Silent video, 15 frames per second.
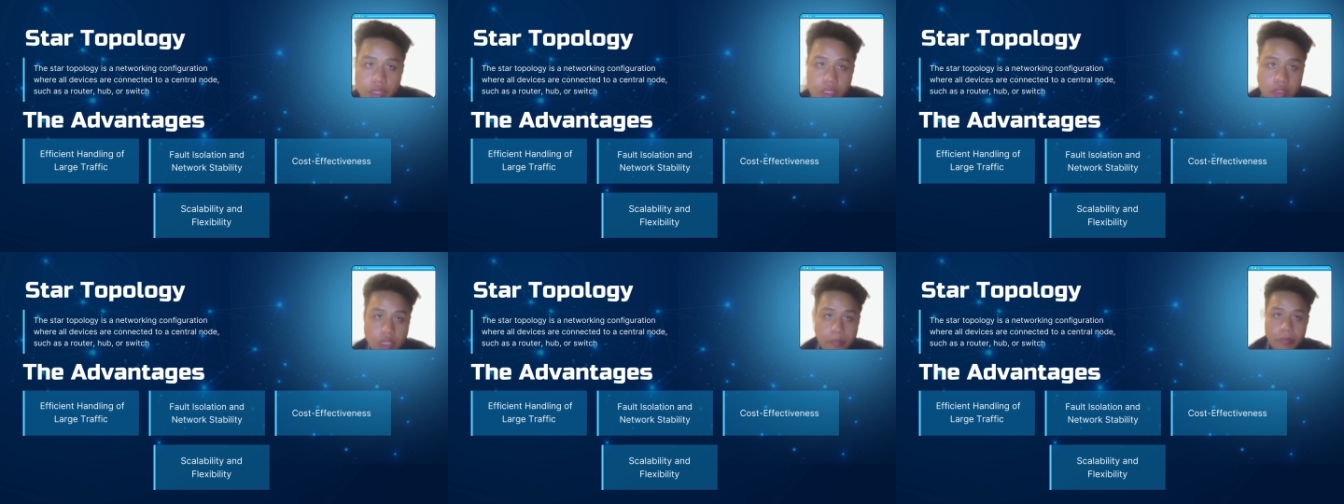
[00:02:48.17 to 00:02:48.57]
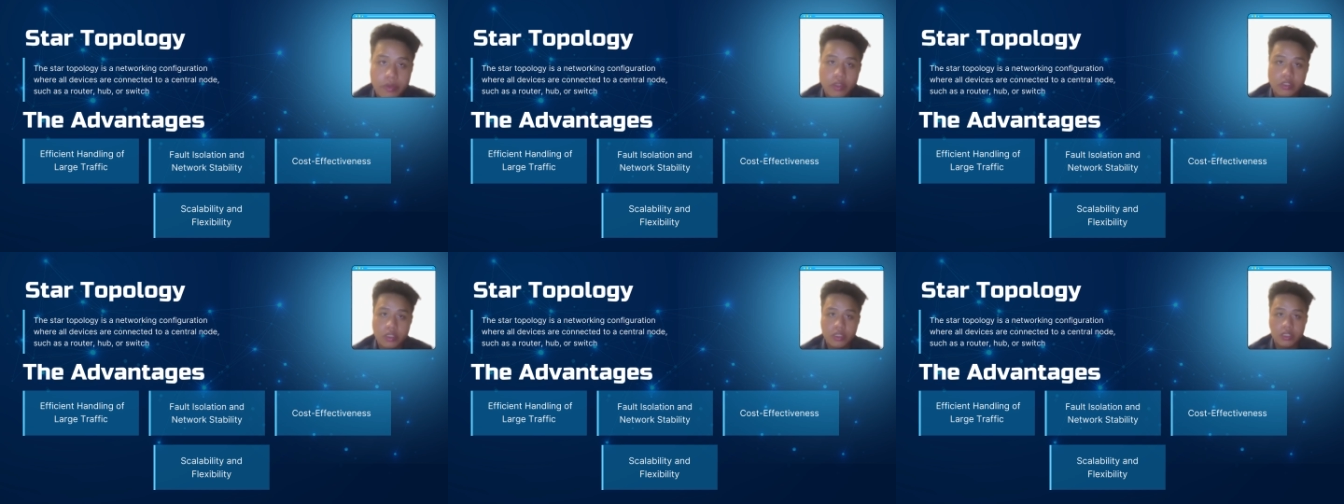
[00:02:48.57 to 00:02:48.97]

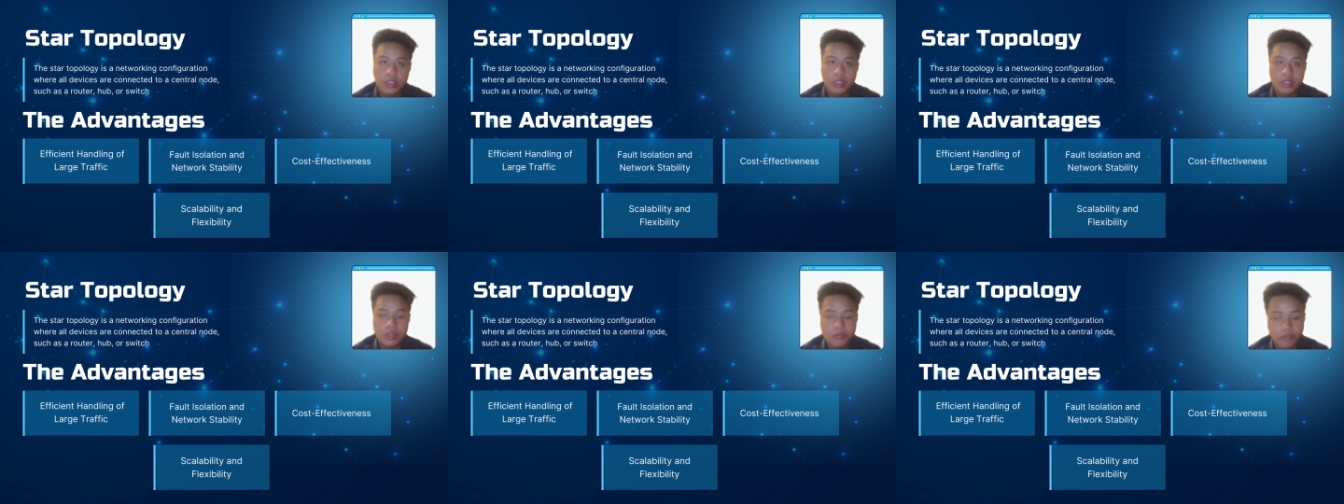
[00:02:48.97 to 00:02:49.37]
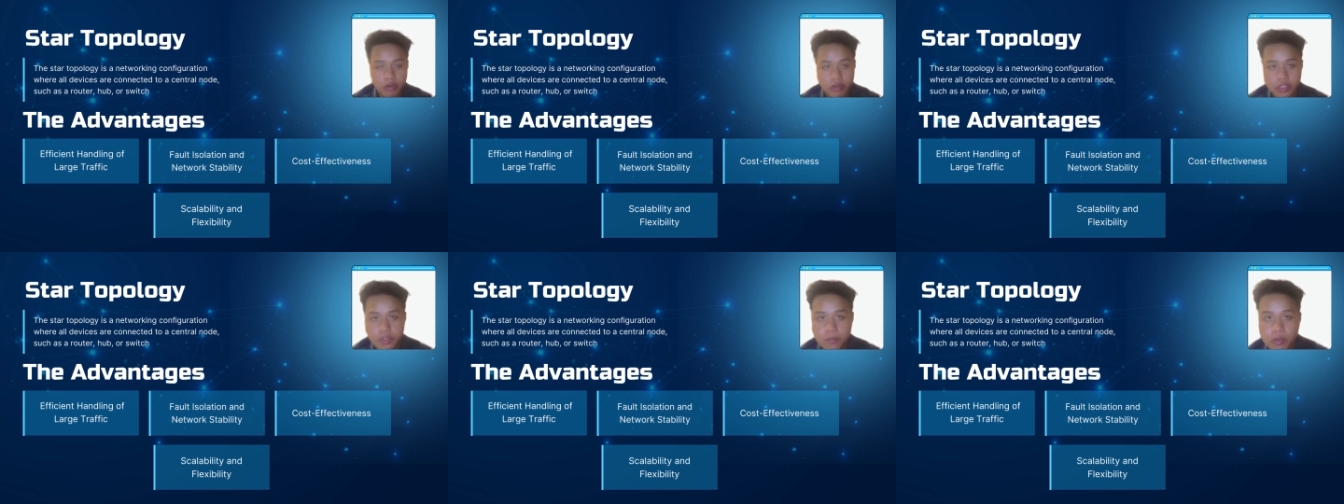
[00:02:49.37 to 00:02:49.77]
topology for
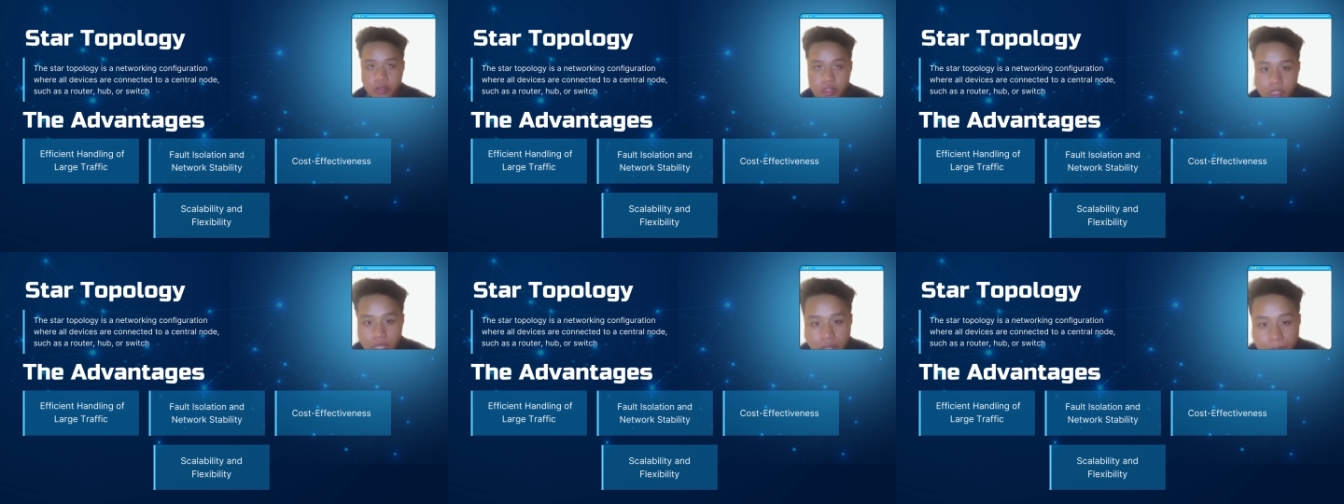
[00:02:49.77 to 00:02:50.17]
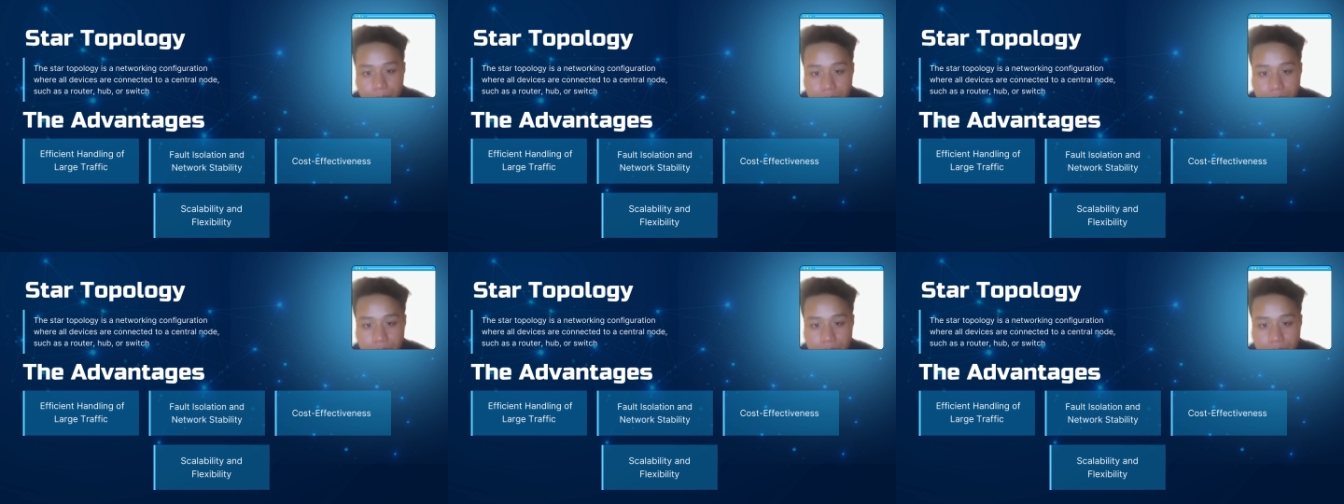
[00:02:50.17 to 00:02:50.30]
this project,